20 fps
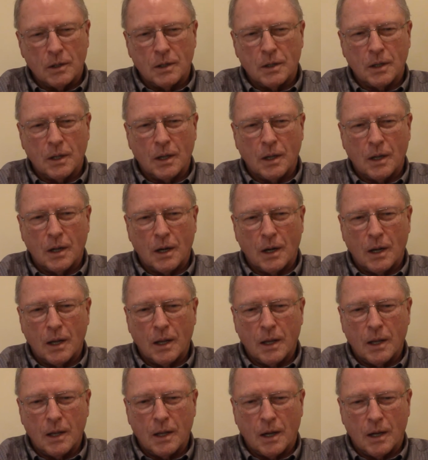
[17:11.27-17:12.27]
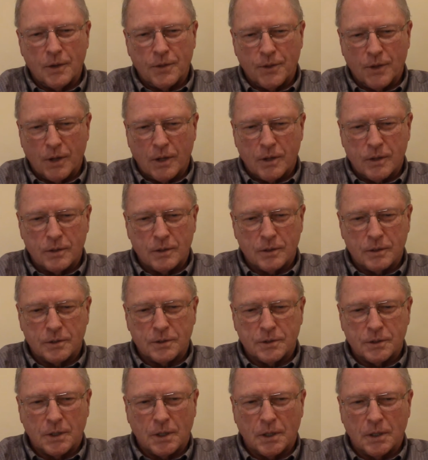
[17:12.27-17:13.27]
And I think
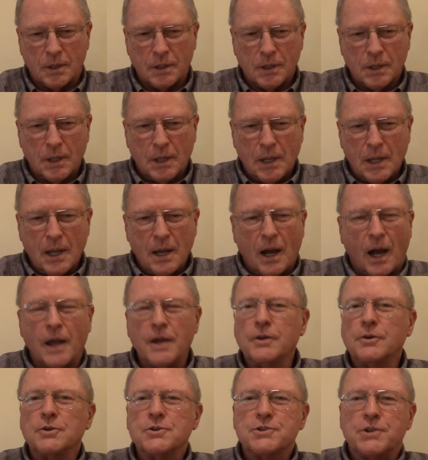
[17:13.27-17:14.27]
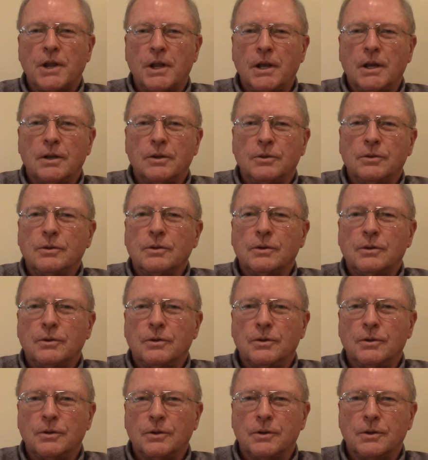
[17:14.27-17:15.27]
that I understand
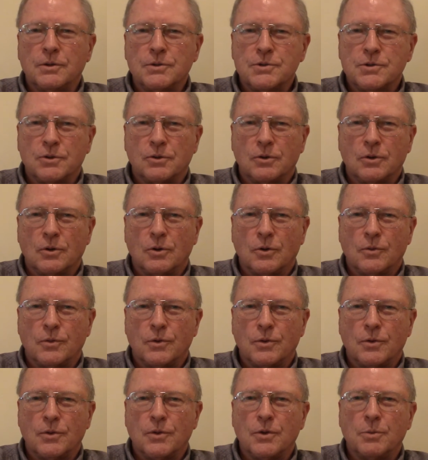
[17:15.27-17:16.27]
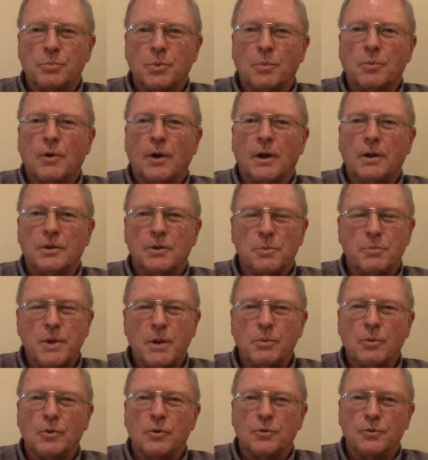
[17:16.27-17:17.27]
the concern over the
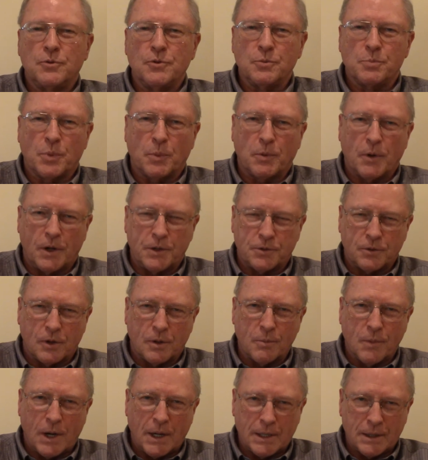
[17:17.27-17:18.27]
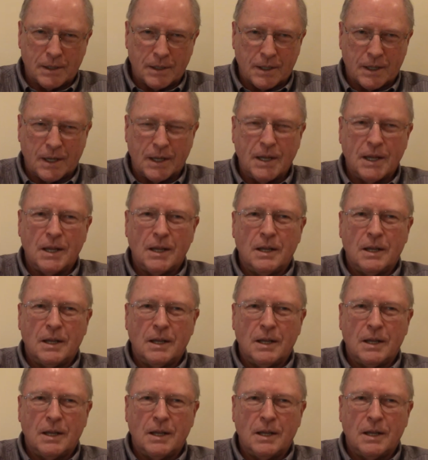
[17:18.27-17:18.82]
people who do proprietary modeling.